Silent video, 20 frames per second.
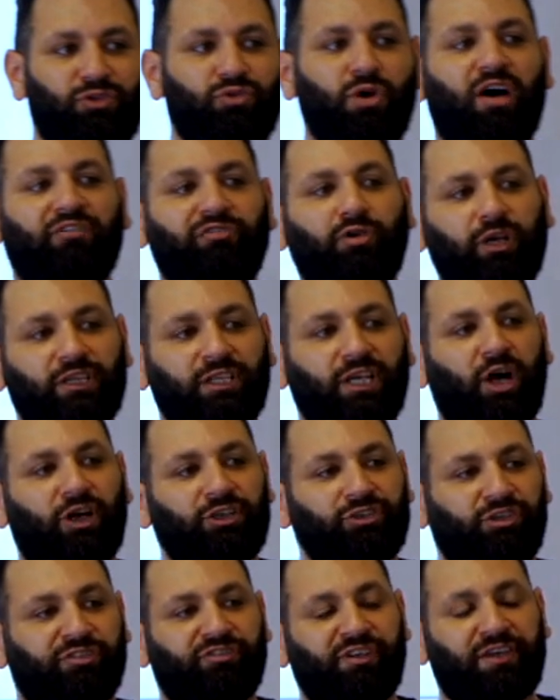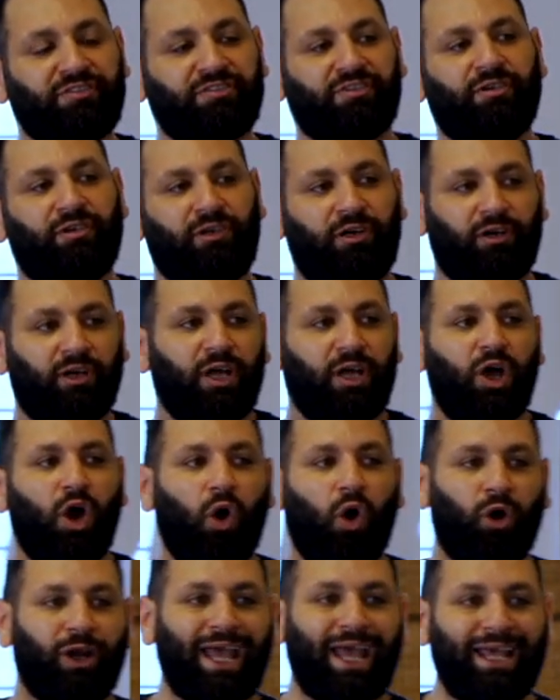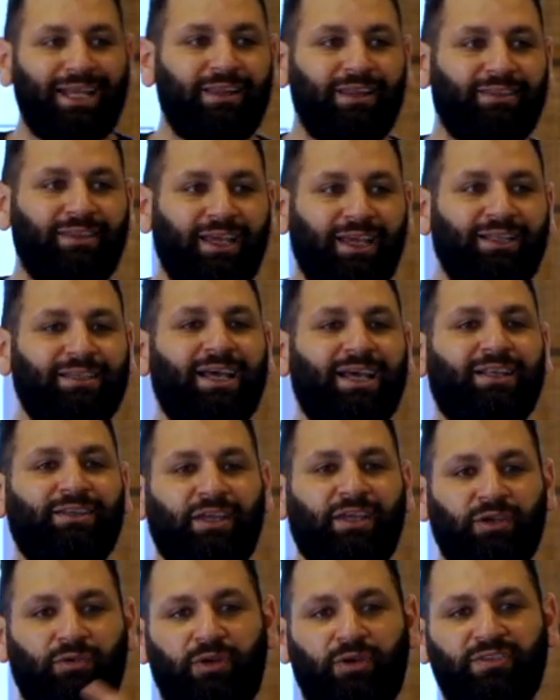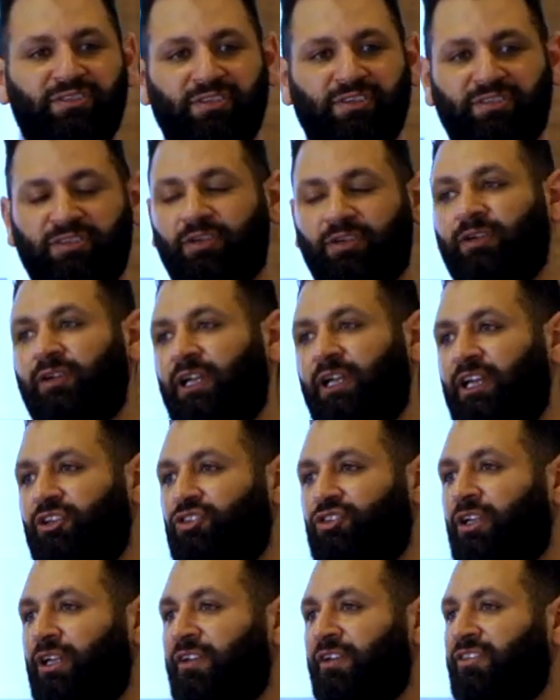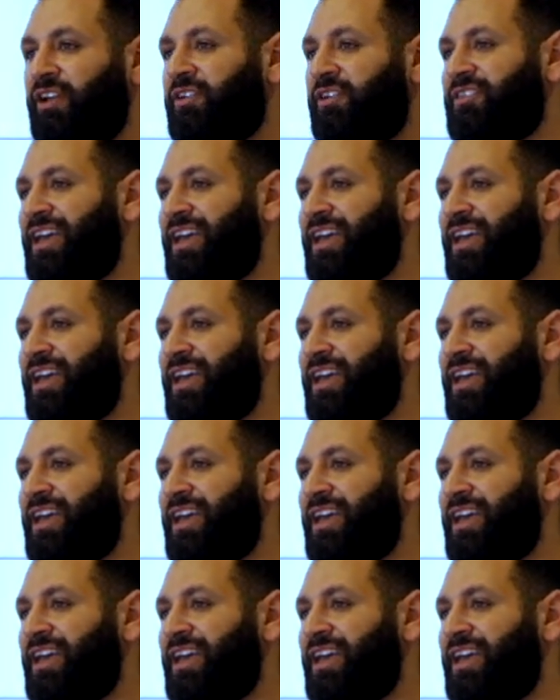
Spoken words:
to avoid cardiovascular or anything that increases the circulation if there's